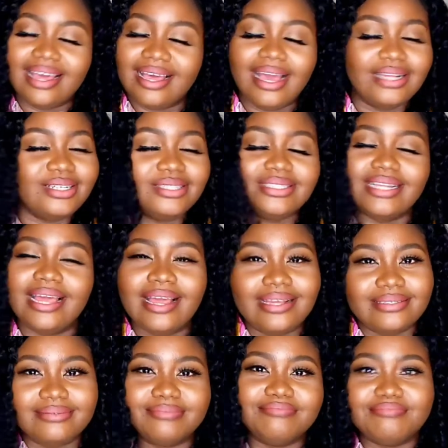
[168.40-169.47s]
I just
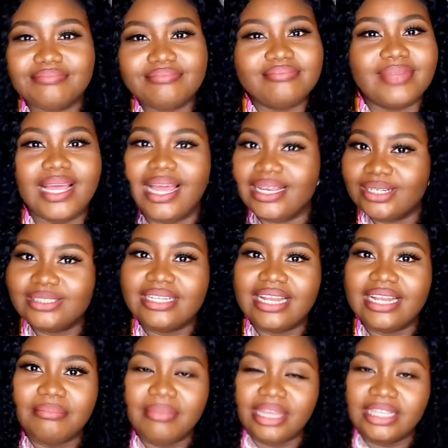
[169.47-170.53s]
like I just
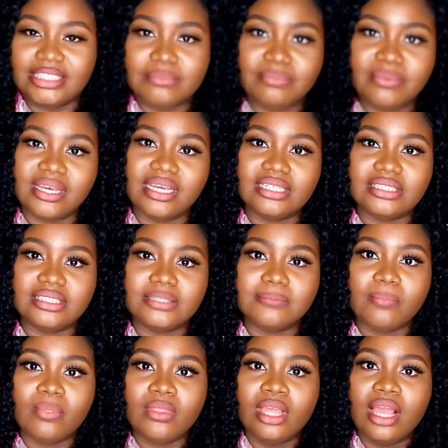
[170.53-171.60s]
like my space.
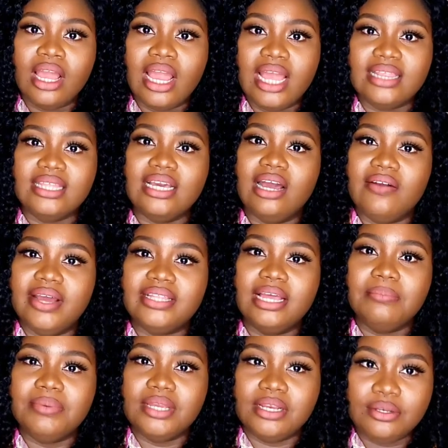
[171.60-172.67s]
I think I'd
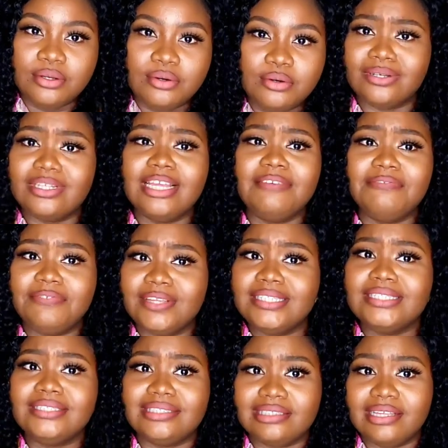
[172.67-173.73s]
rather be alone. If
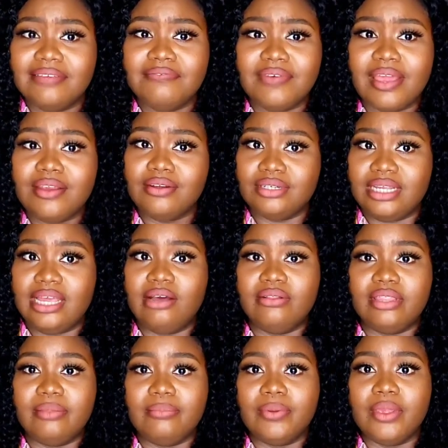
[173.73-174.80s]
it's a very
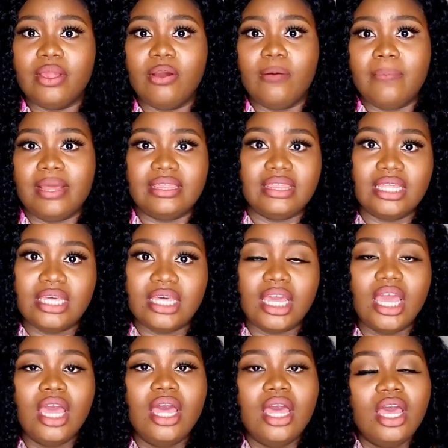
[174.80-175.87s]
unhealthy breakup, I think
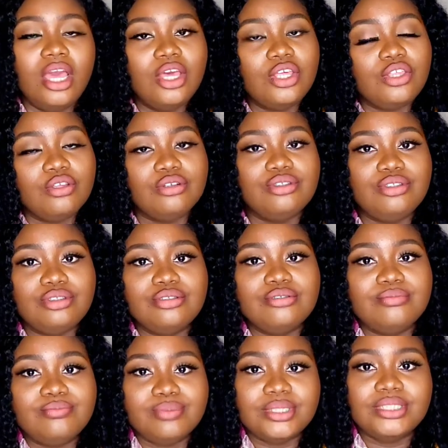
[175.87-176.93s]
you
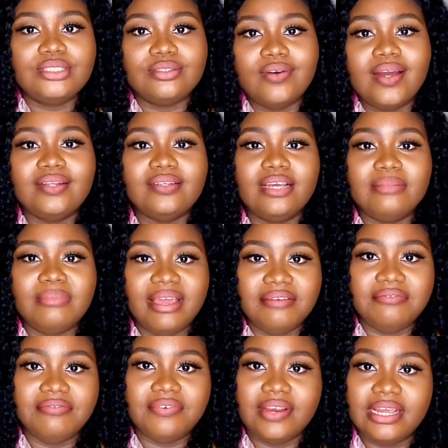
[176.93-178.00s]
should be surrounded by
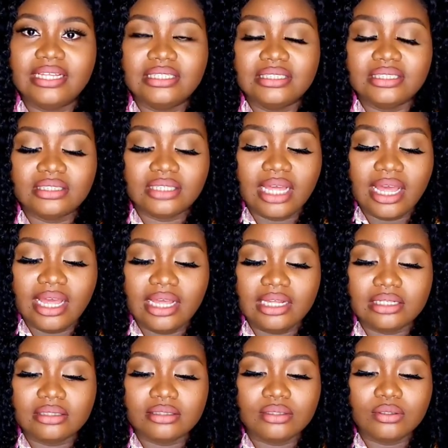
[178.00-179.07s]
friends
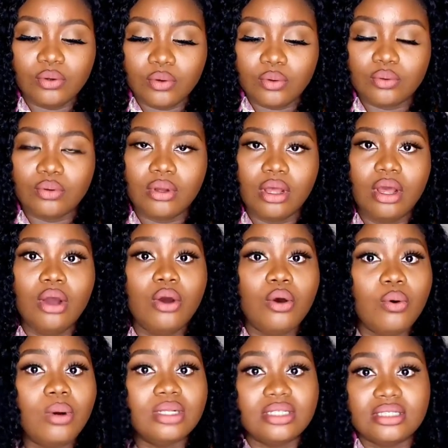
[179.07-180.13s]
and who
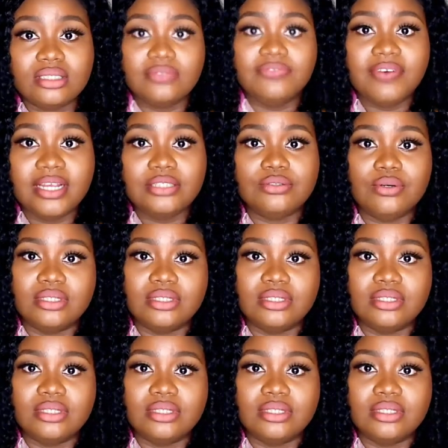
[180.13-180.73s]
who under, friends who